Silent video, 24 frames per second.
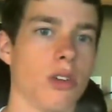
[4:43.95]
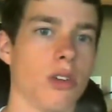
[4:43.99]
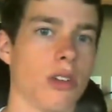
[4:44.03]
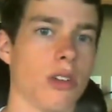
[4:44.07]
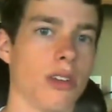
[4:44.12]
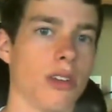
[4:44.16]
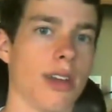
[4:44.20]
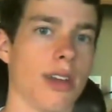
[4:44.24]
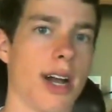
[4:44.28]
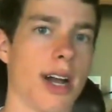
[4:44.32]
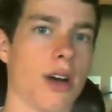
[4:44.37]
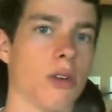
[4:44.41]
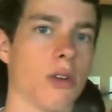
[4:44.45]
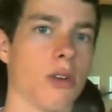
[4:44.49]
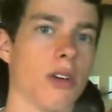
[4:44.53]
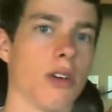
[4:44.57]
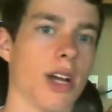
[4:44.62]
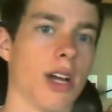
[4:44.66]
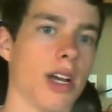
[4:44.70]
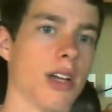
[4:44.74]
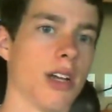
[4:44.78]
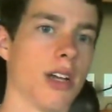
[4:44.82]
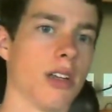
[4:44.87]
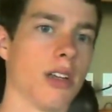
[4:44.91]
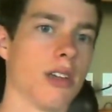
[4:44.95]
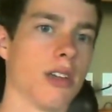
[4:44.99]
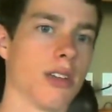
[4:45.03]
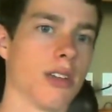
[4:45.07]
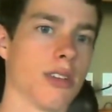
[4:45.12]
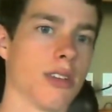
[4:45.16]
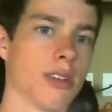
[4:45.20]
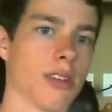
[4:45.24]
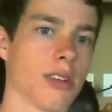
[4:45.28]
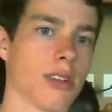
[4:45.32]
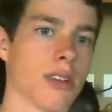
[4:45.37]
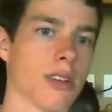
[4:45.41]
Usually the outer edge
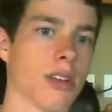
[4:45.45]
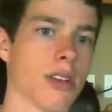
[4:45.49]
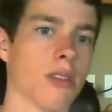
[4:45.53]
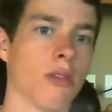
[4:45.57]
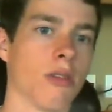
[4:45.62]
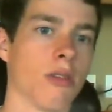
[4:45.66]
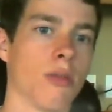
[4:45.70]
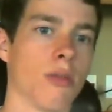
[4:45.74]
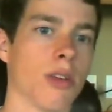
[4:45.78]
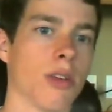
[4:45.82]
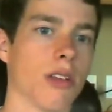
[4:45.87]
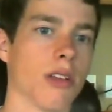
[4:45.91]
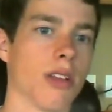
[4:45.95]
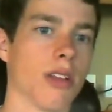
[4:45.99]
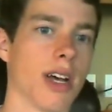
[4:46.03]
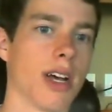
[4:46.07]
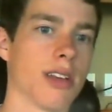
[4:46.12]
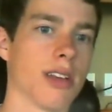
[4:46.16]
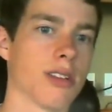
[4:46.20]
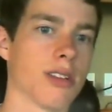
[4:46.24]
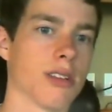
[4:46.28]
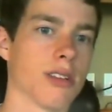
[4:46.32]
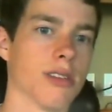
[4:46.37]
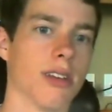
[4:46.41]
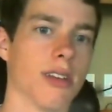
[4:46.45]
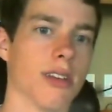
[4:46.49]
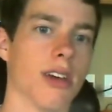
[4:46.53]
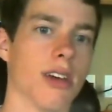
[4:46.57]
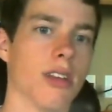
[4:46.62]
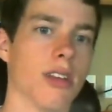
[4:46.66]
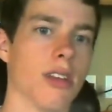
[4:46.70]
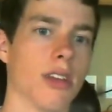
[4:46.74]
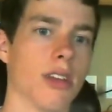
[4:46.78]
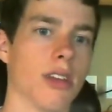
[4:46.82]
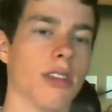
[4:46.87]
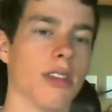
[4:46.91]
is a little bit less
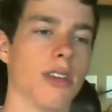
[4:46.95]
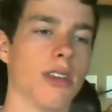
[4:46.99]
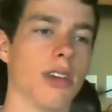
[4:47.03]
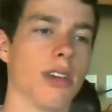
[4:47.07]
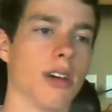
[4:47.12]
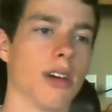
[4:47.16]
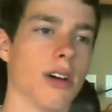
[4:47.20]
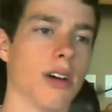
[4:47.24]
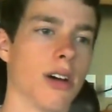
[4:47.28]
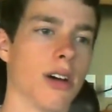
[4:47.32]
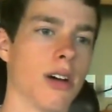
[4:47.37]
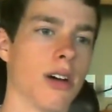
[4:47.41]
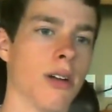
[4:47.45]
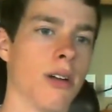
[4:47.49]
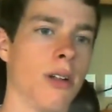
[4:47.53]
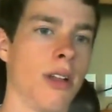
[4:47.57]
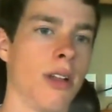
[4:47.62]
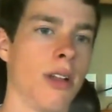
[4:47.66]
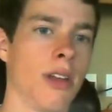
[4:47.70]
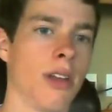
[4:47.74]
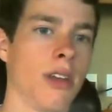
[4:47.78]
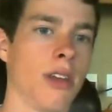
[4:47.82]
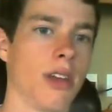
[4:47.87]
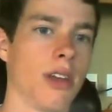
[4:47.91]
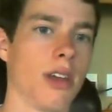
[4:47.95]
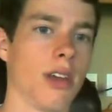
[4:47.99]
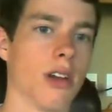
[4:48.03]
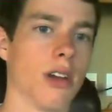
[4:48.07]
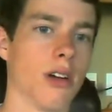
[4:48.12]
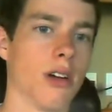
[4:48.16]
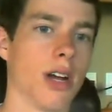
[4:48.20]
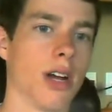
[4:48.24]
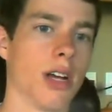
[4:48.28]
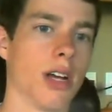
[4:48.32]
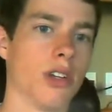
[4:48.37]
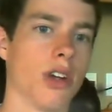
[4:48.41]
lit than the
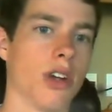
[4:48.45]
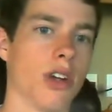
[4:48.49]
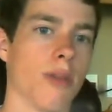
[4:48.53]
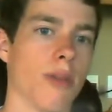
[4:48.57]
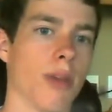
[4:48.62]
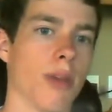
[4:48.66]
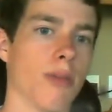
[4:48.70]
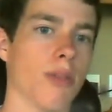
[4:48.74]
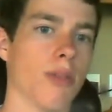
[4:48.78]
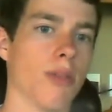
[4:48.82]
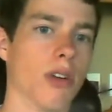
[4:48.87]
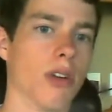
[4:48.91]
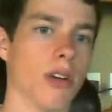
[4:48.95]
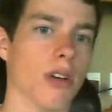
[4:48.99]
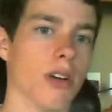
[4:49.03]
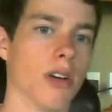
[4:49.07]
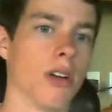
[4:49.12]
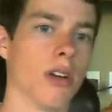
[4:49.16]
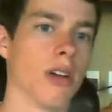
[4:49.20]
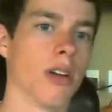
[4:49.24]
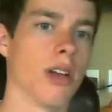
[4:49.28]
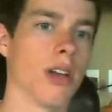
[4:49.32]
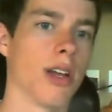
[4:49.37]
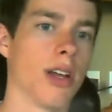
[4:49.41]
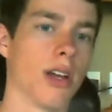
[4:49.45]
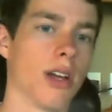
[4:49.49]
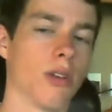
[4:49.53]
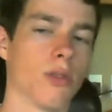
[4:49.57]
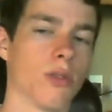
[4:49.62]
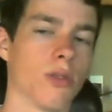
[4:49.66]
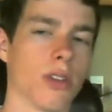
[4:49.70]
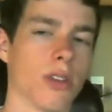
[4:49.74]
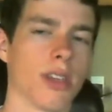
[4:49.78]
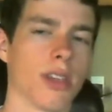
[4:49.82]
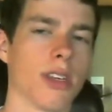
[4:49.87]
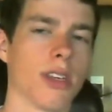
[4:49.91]
inner edge on my burner, and I
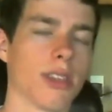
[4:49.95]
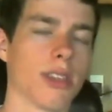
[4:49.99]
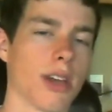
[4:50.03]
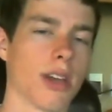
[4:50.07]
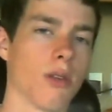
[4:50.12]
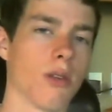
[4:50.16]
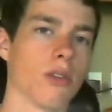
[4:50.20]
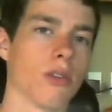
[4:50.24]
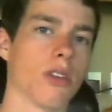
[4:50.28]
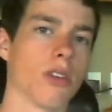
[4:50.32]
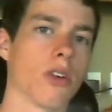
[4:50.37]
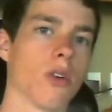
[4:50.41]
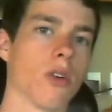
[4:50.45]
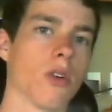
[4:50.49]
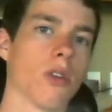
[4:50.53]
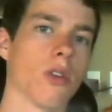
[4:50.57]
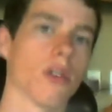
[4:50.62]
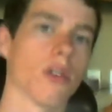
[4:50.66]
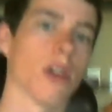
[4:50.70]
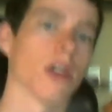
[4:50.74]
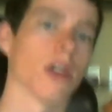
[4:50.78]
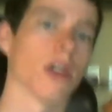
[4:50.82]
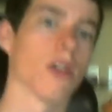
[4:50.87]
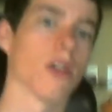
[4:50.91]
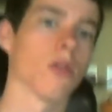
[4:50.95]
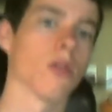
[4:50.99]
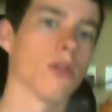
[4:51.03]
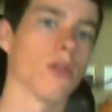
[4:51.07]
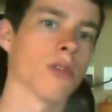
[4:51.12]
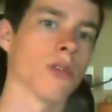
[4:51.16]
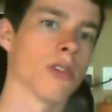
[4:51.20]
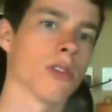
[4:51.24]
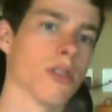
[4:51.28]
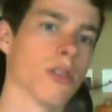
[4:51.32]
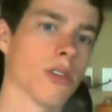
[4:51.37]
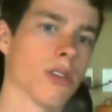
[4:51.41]
don't really get that with the Coco Nara
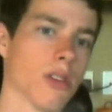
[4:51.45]
coals.